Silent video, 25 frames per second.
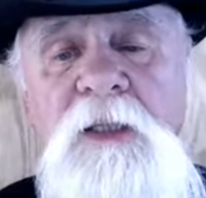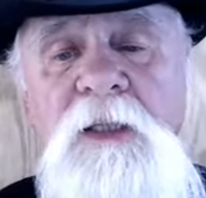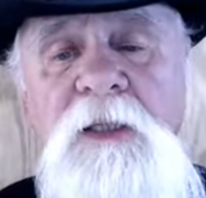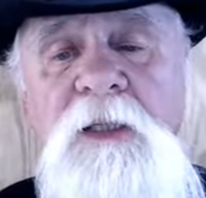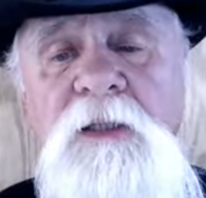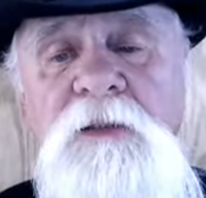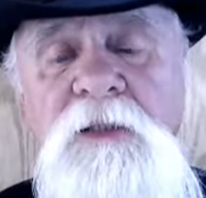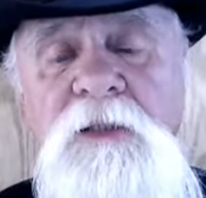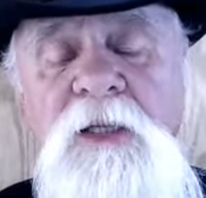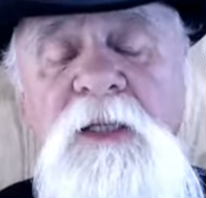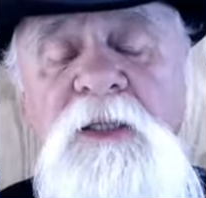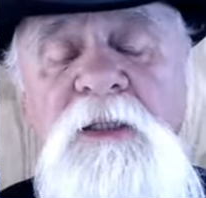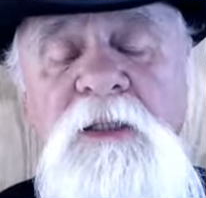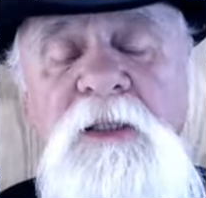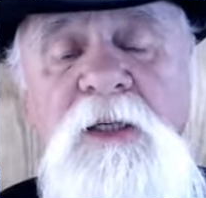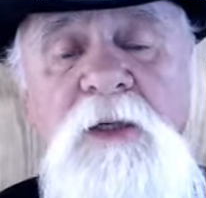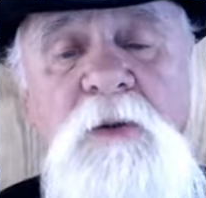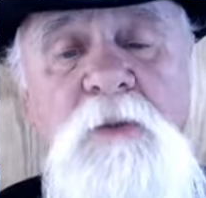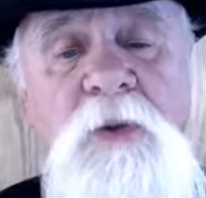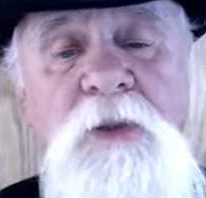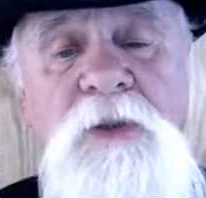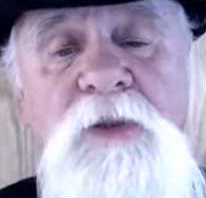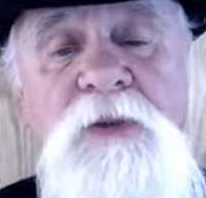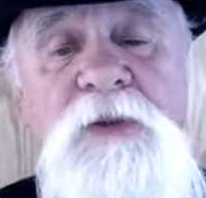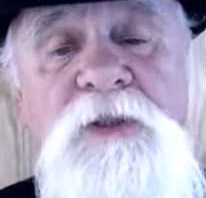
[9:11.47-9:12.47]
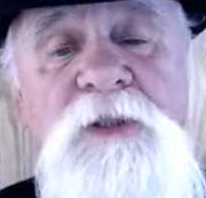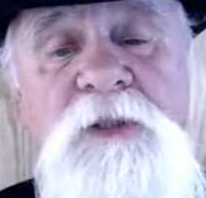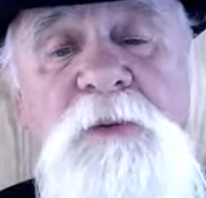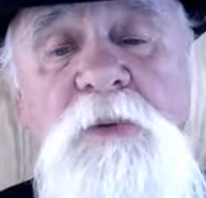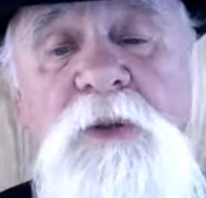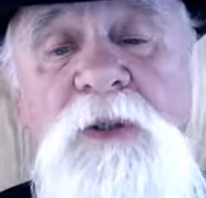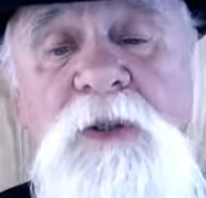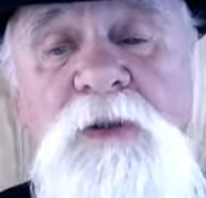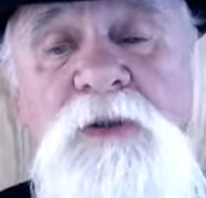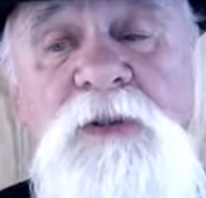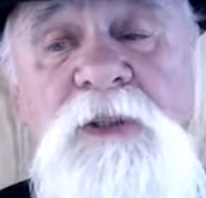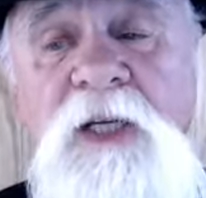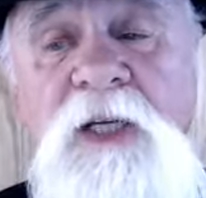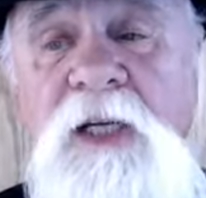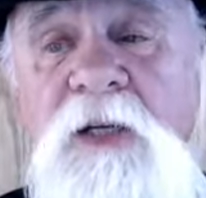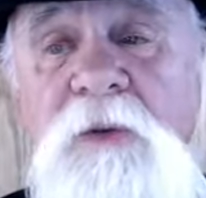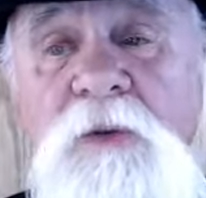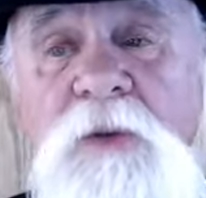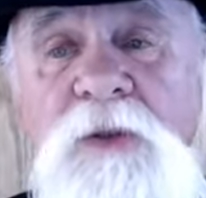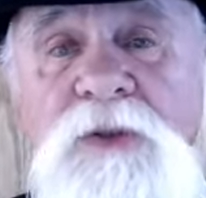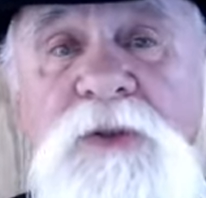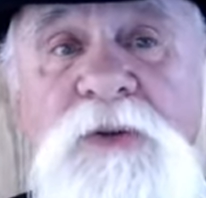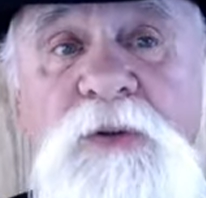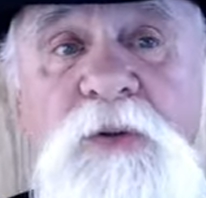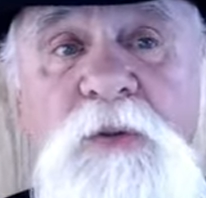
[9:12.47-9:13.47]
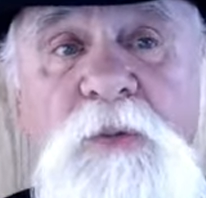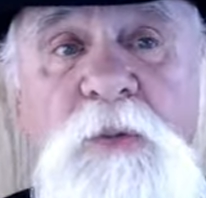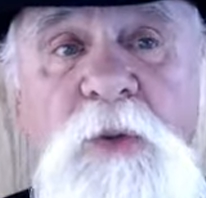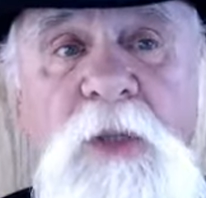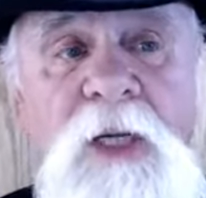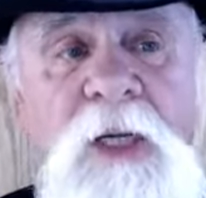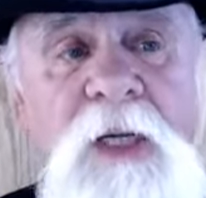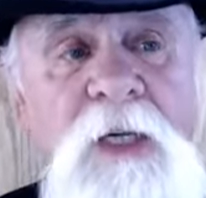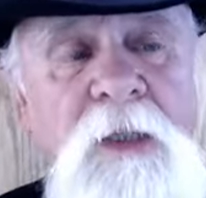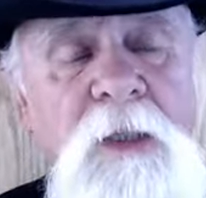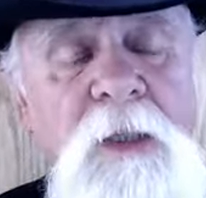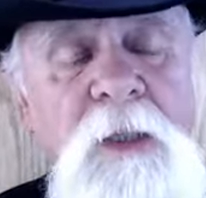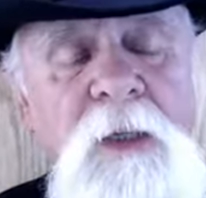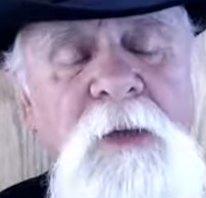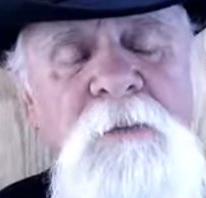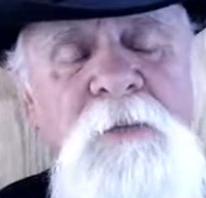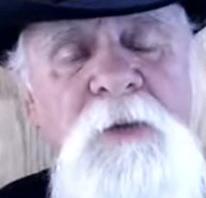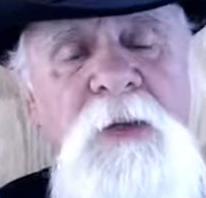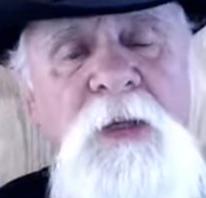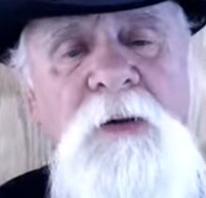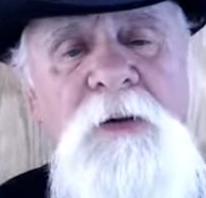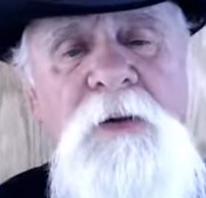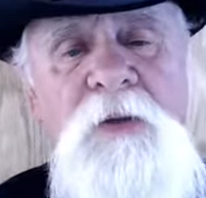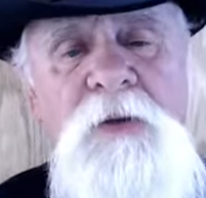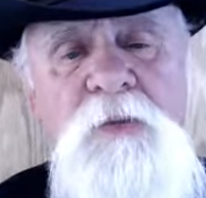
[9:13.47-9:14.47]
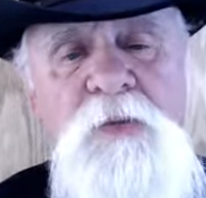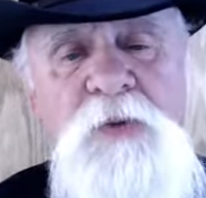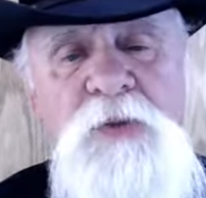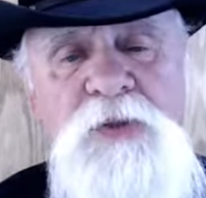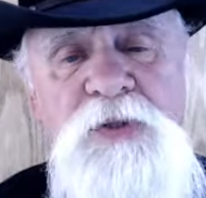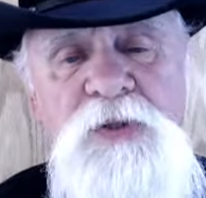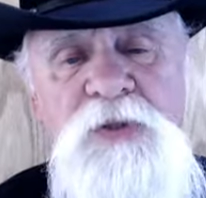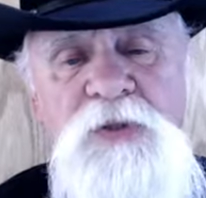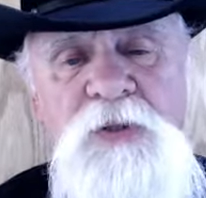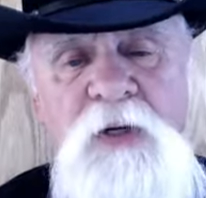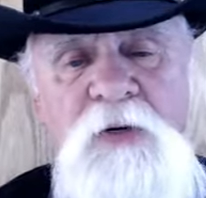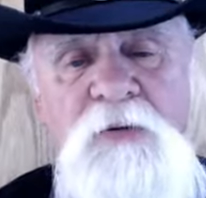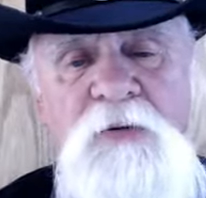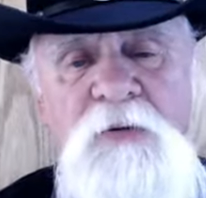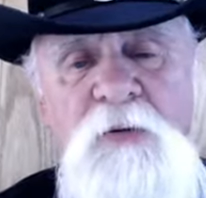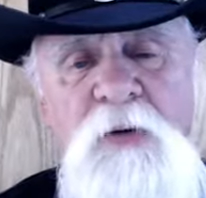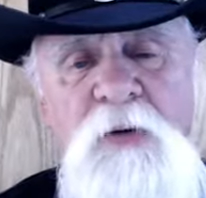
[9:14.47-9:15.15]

because I can tell what they're what they're saying, what's true, what ain't. There was several I